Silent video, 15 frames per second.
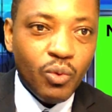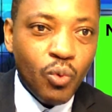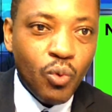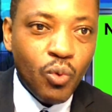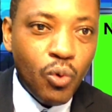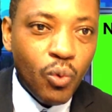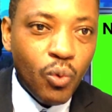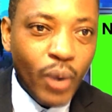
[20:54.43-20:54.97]

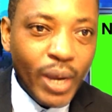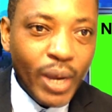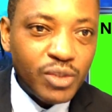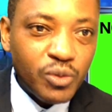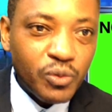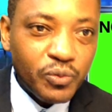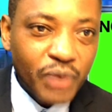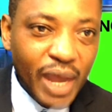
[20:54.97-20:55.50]
who
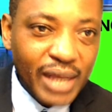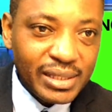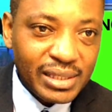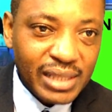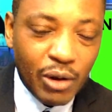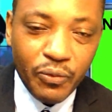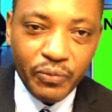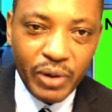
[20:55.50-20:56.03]
went to
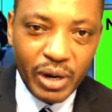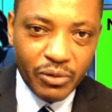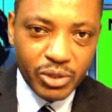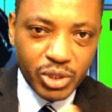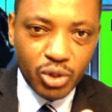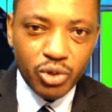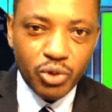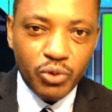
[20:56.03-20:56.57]
France.
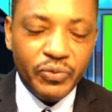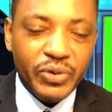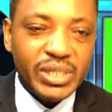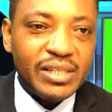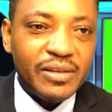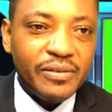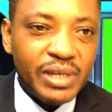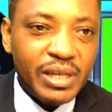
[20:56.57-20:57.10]
I'll show you
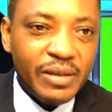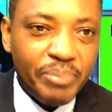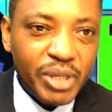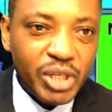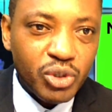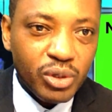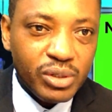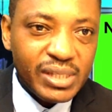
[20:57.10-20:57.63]
first the
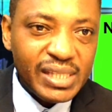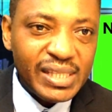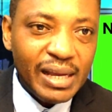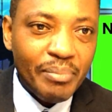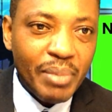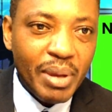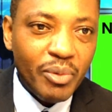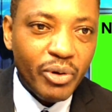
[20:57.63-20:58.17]
pictures.
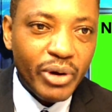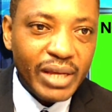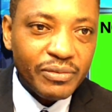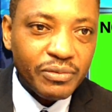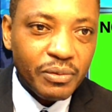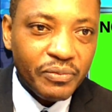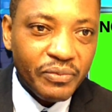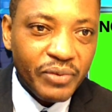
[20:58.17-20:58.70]
These are
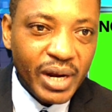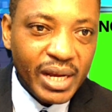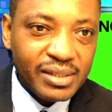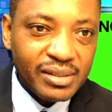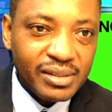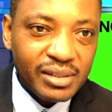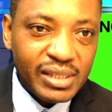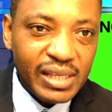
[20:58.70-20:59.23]
memorials from
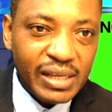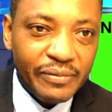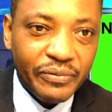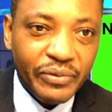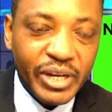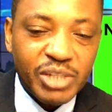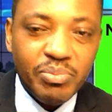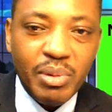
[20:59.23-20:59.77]
France. These are
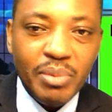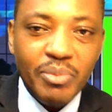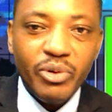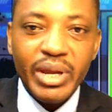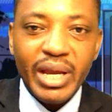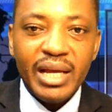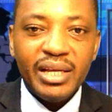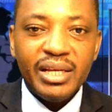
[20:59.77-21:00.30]
French
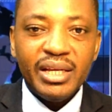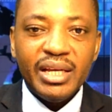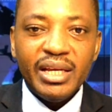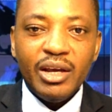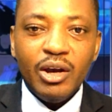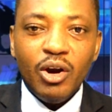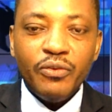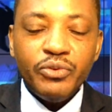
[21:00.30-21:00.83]
memorial
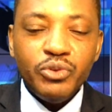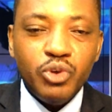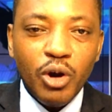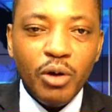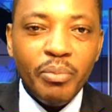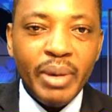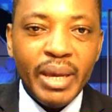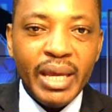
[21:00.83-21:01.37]
of
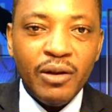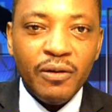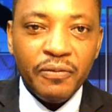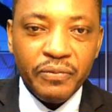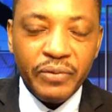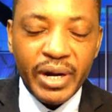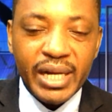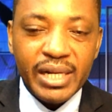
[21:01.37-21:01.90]
young men
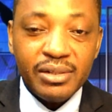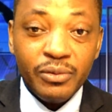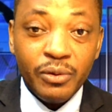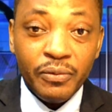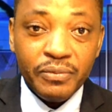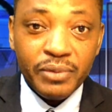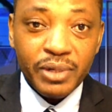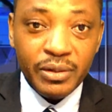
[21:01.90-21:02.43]
of
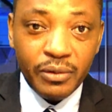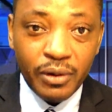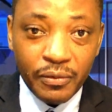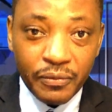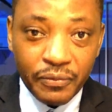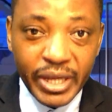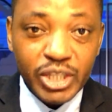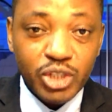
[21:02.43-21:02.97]

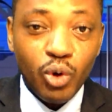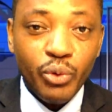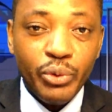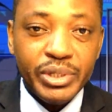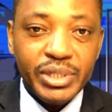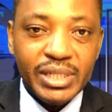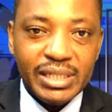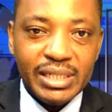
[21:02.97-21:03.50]
French
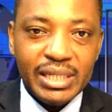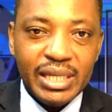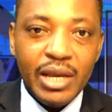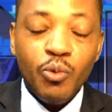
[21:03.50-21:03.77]
origin